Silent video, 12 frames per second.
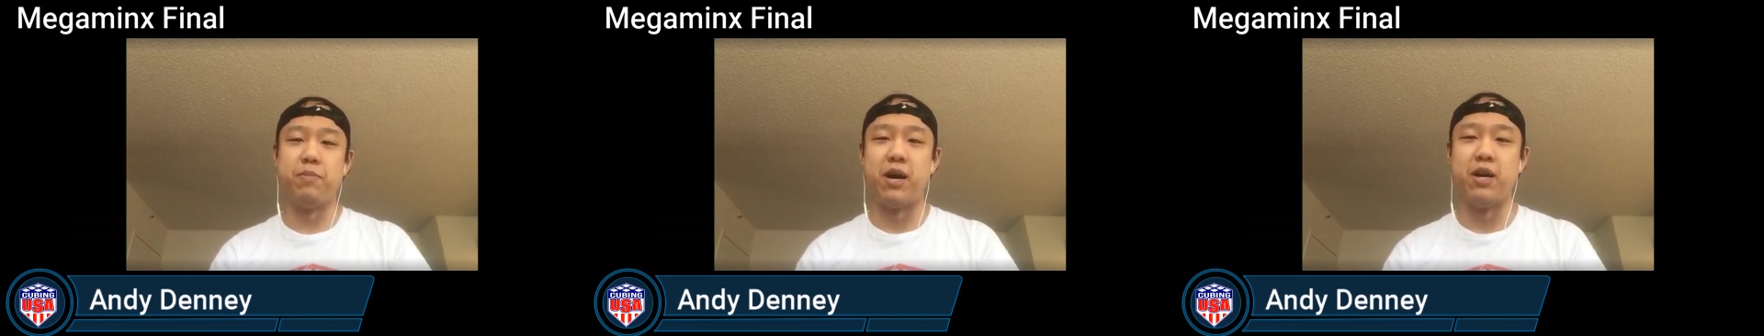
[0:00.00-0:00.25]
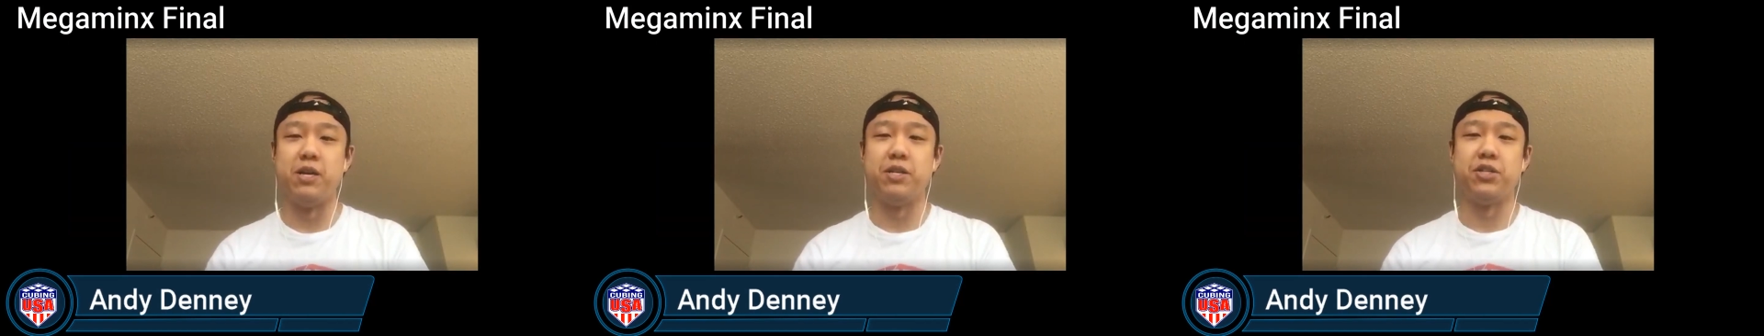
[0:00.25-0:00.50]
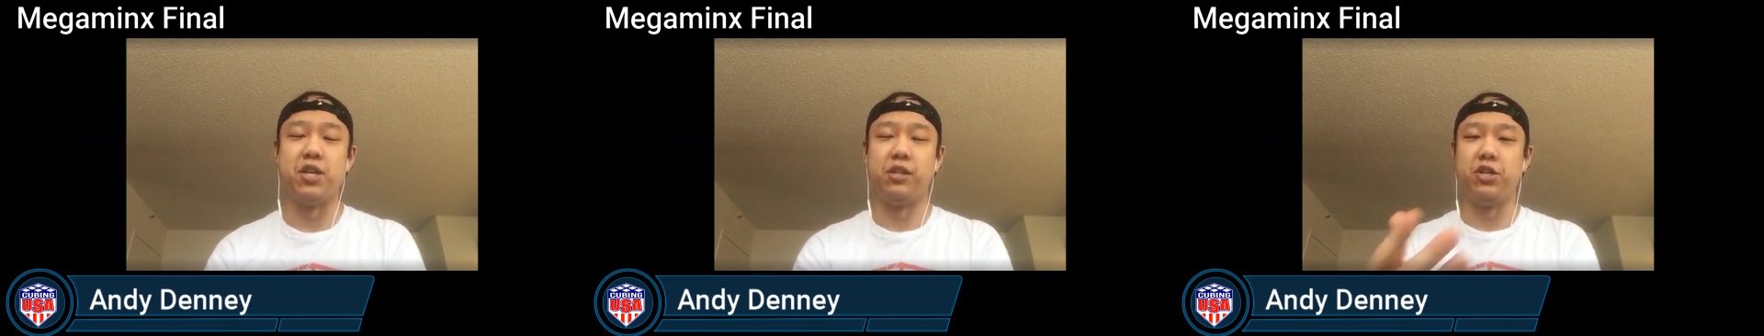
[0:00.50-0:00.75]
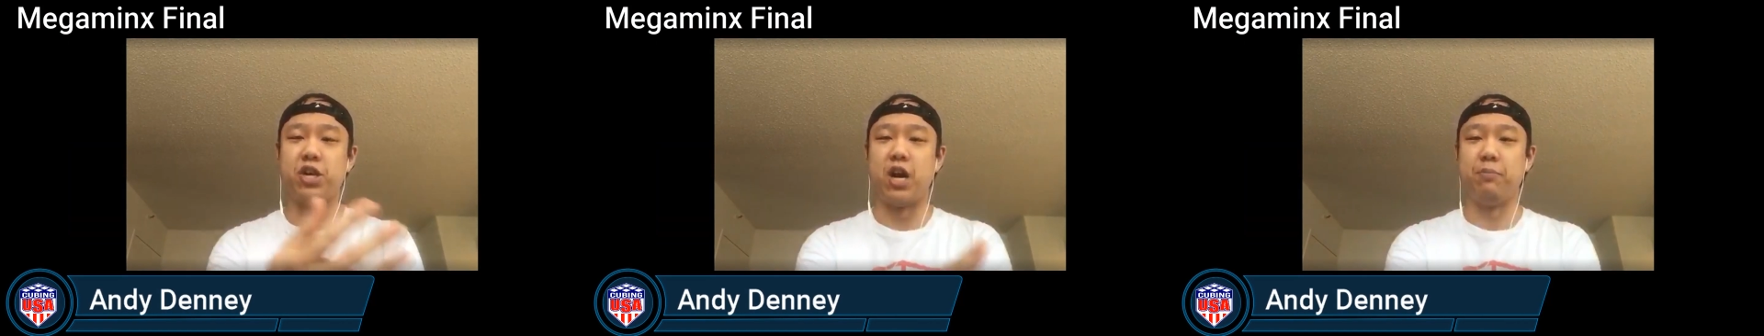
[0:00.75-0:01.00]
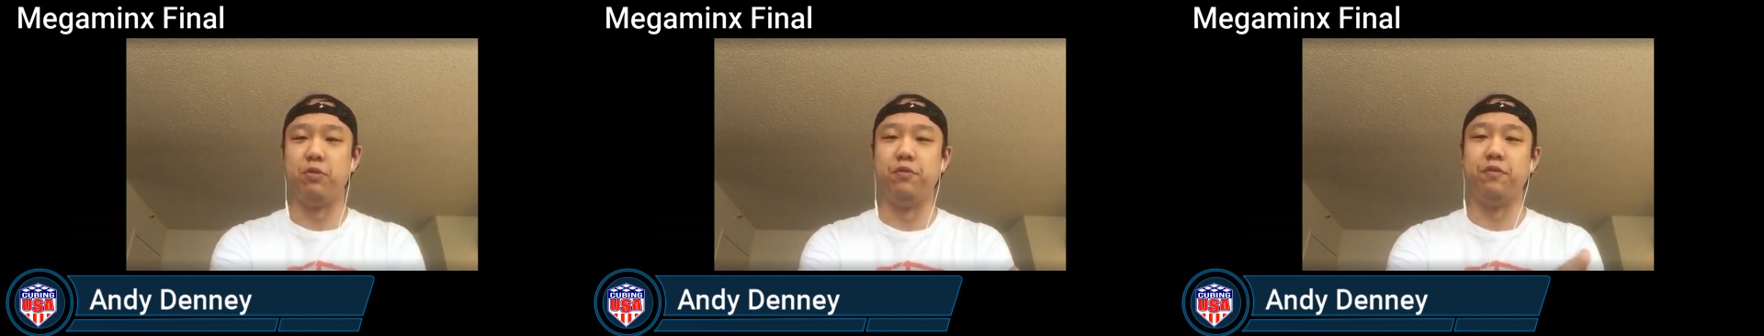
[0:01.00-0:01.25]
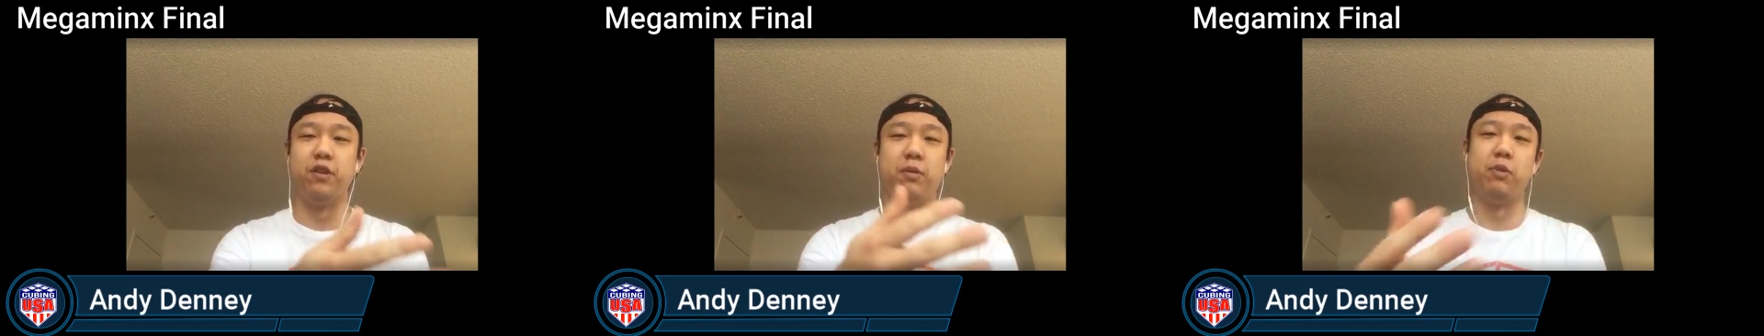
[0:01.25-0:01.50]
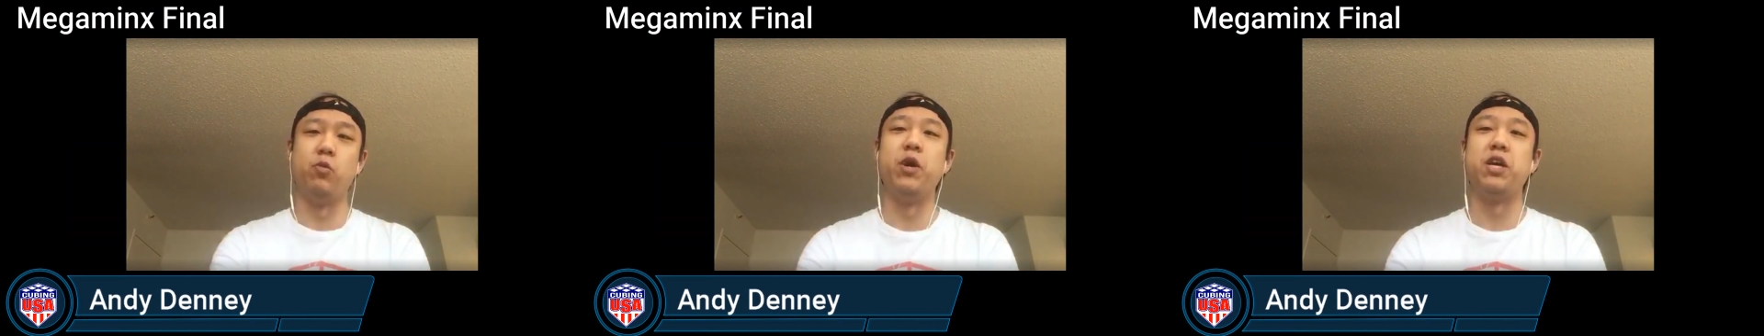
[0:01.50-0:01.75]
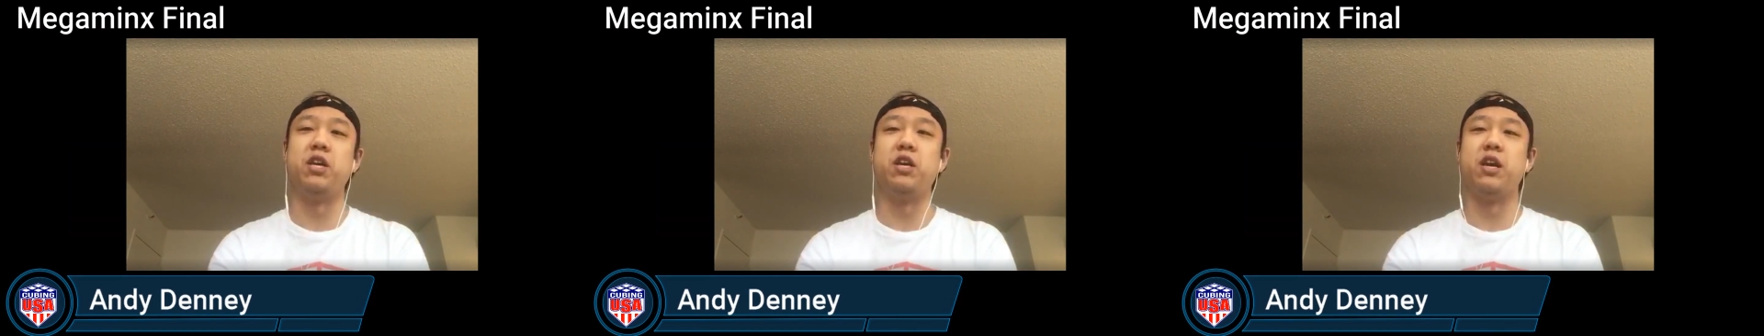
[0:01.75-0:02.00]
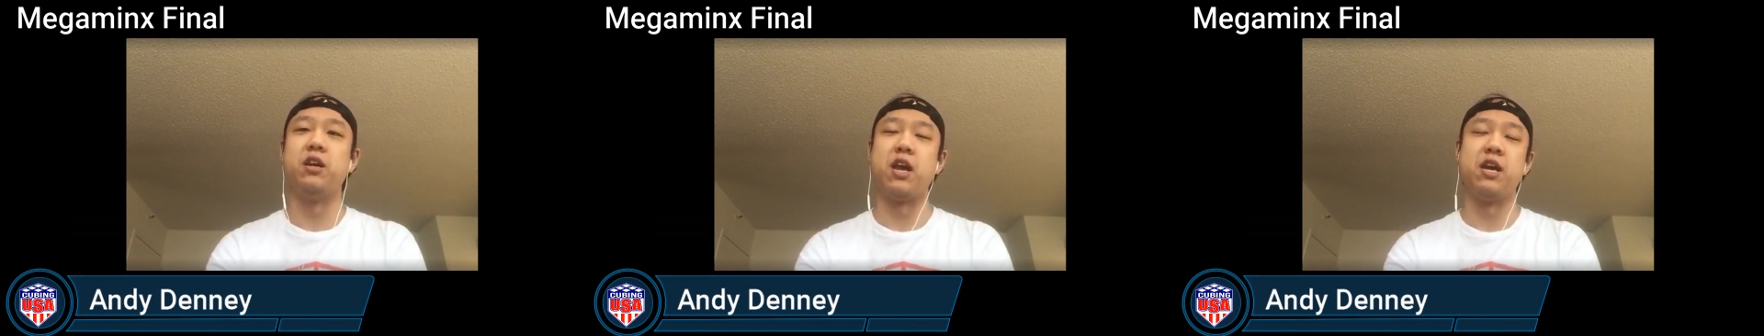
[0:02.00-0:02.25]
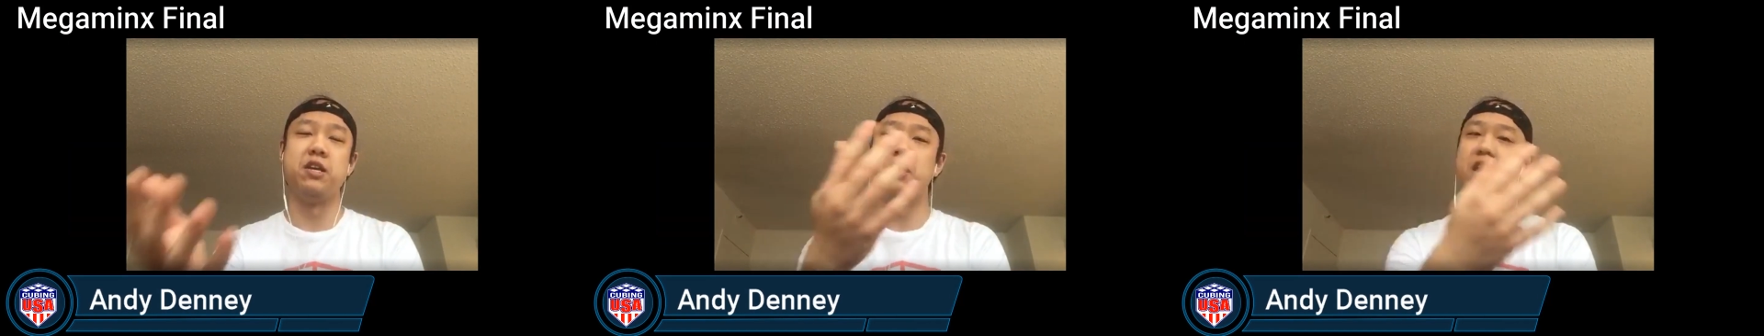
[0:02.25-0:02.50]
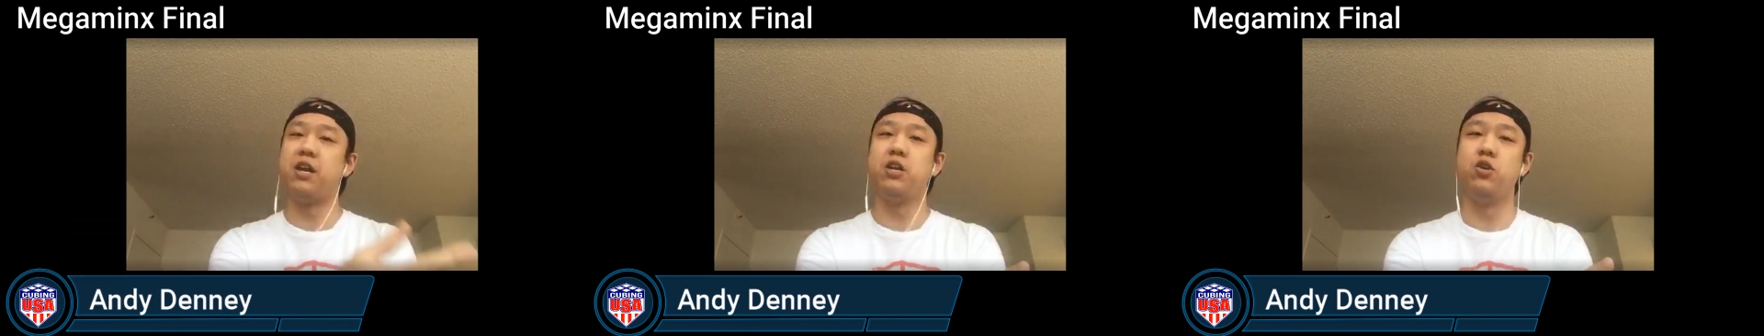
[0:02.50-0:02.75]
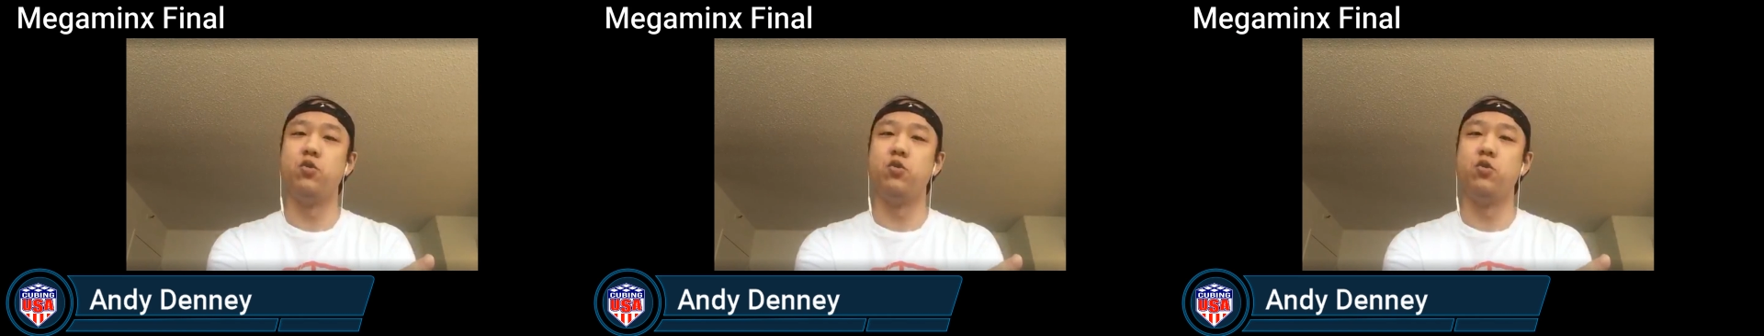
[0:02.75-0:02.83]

by Stanley Chappell, Philip Lewicki, and Andy Denny,